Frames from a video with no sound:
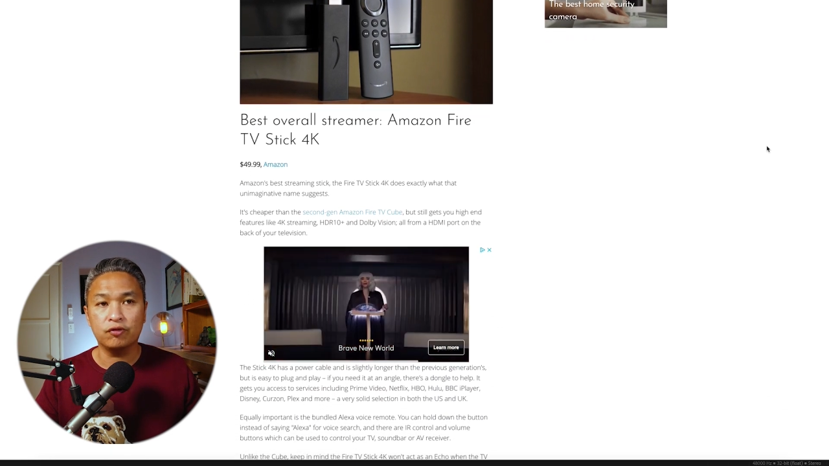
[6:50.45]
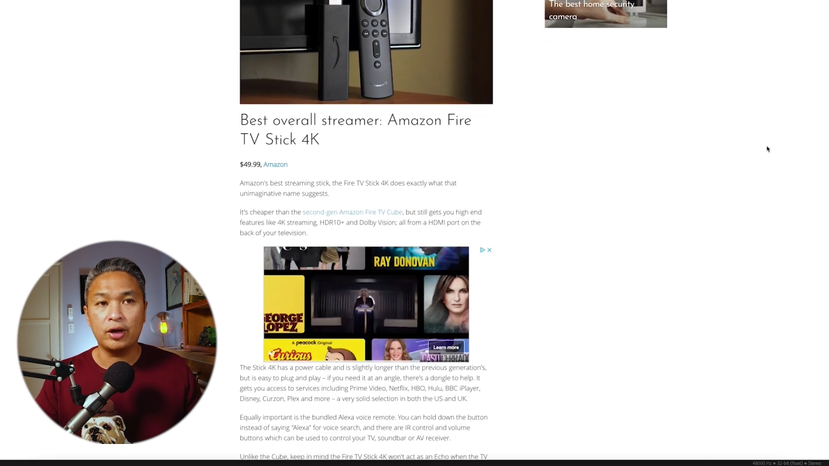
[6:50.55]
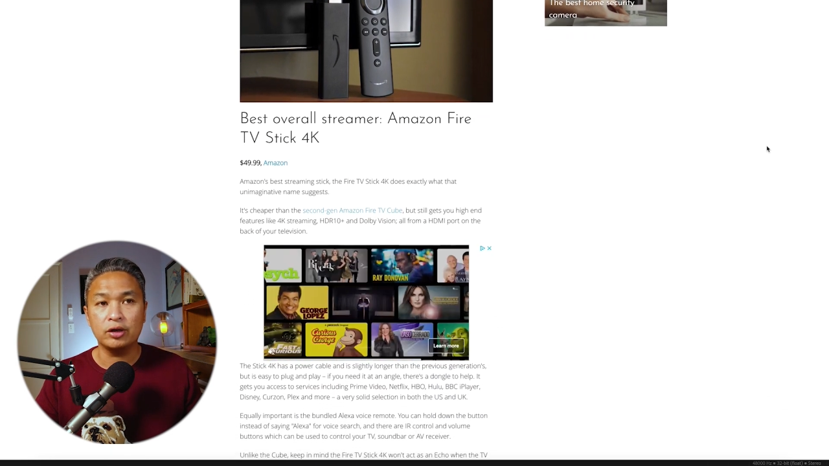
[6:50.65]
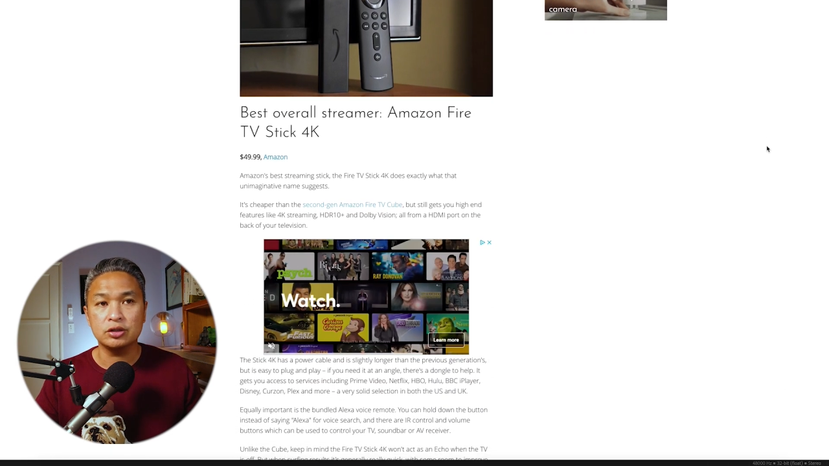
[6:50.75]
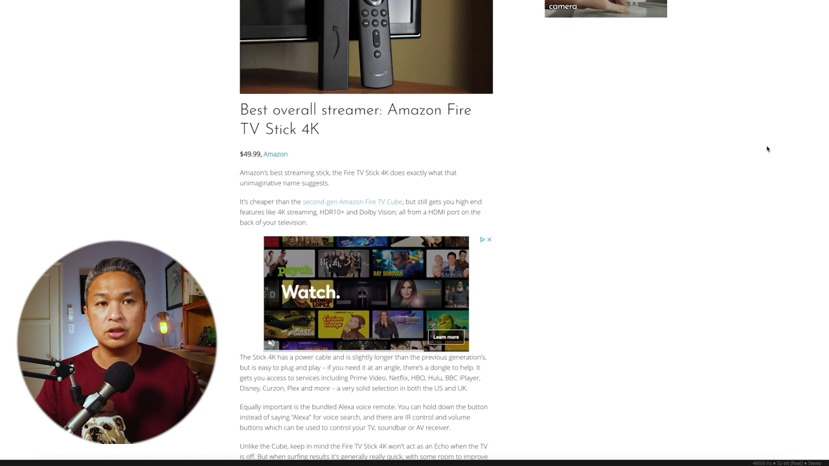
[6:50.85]

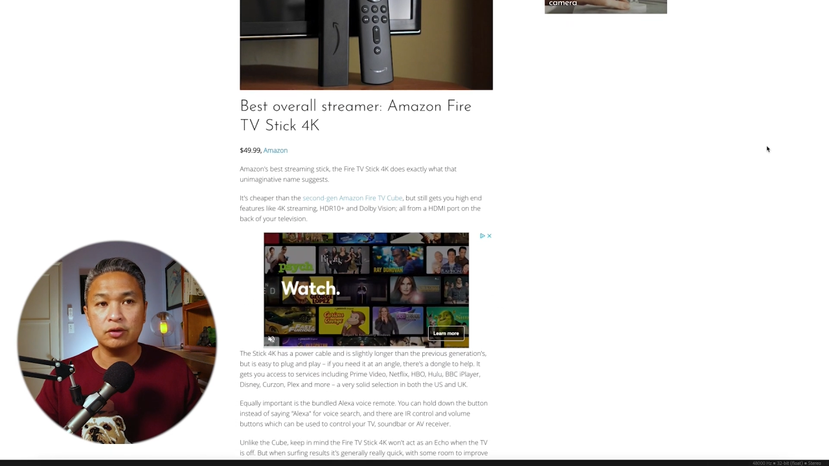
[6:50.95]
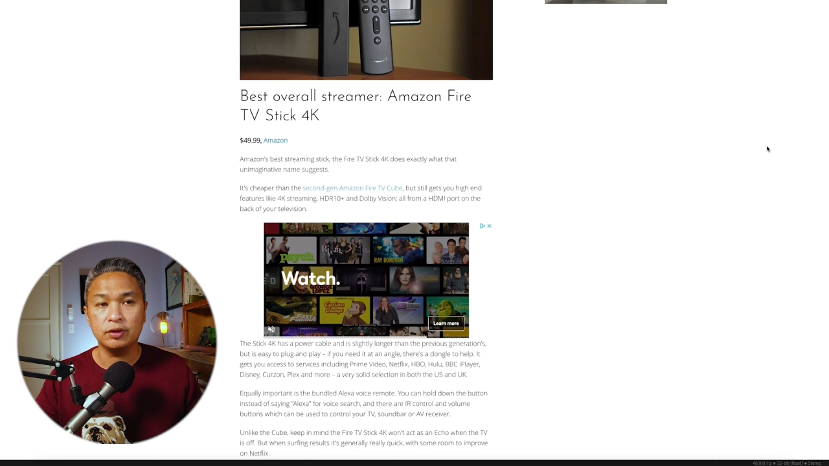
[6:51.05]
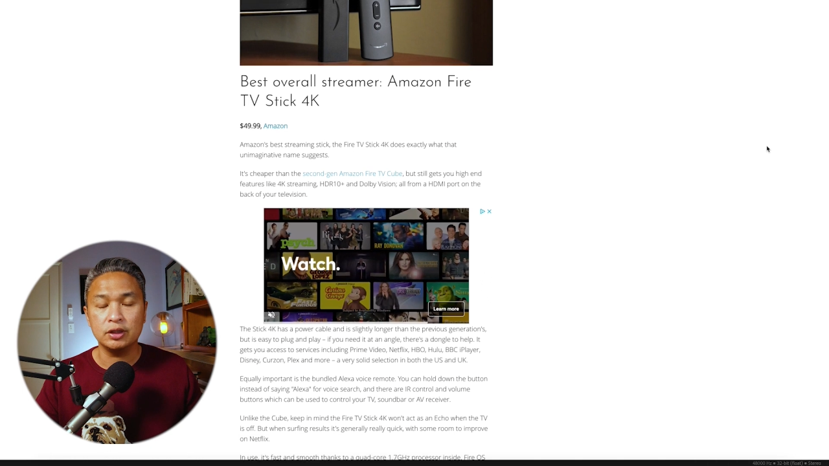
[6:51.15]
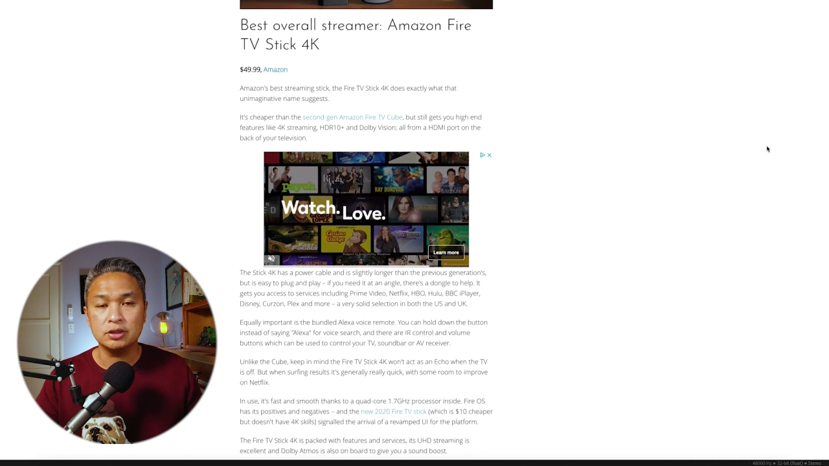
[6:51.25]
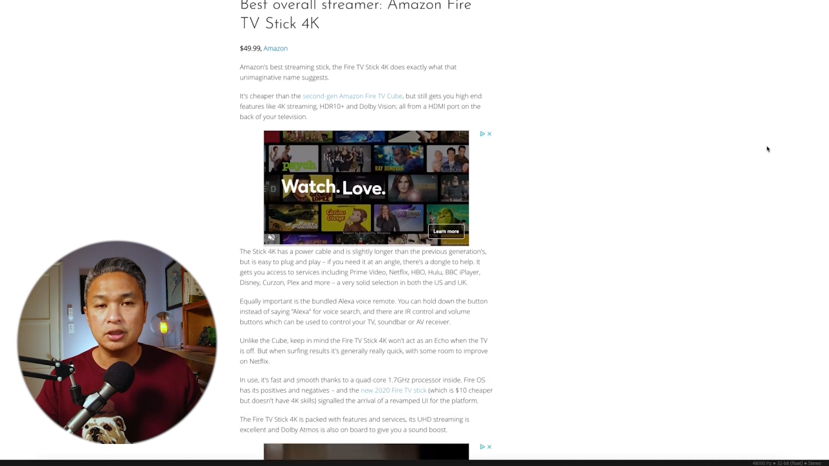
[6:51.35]
Fire
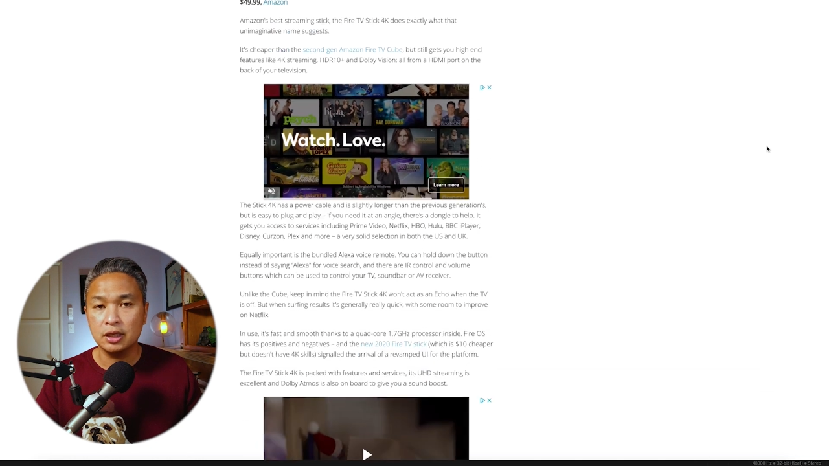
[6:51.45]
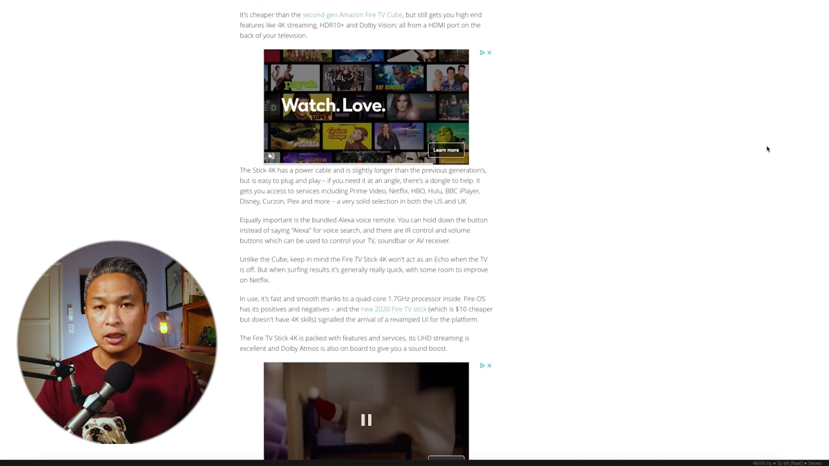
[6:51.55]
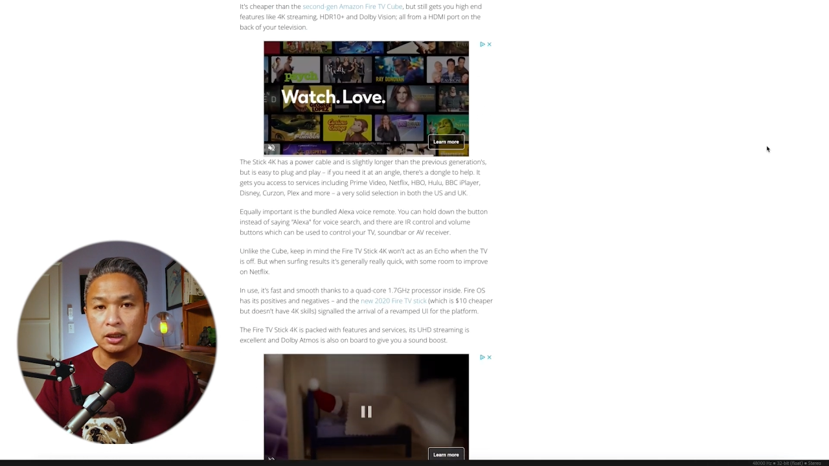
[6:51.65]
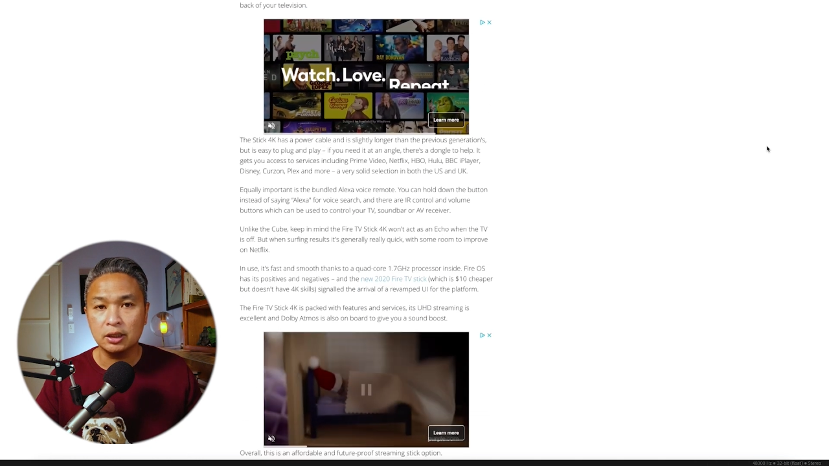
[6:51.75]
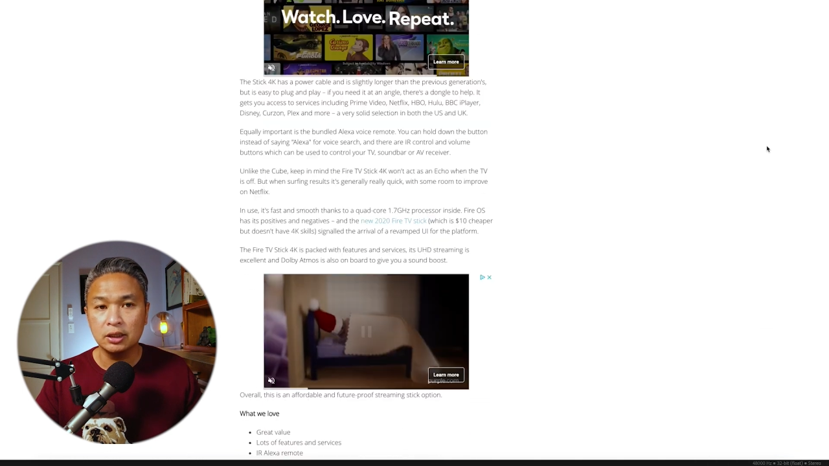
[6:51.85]
TV
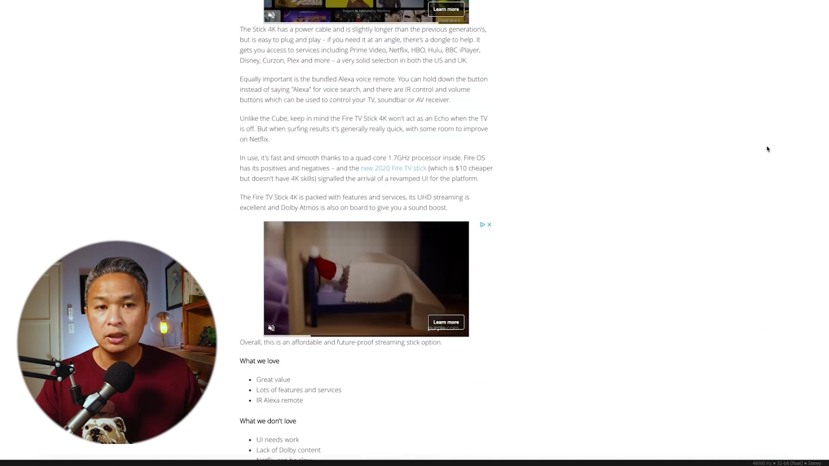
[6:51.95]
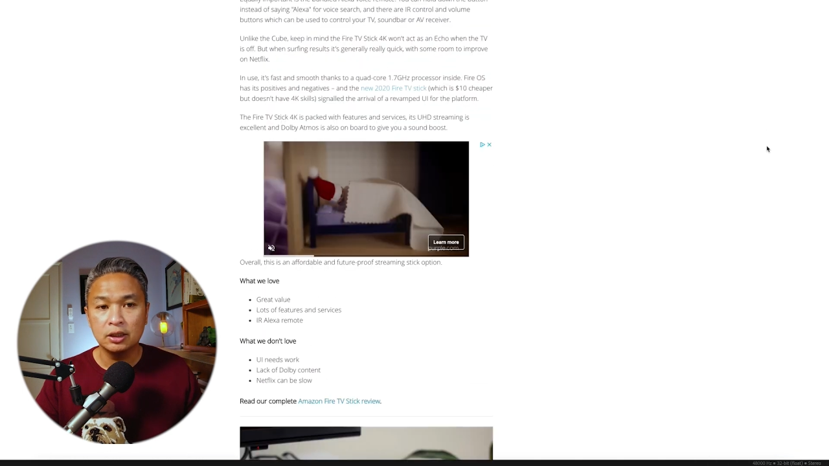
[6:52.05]
stick.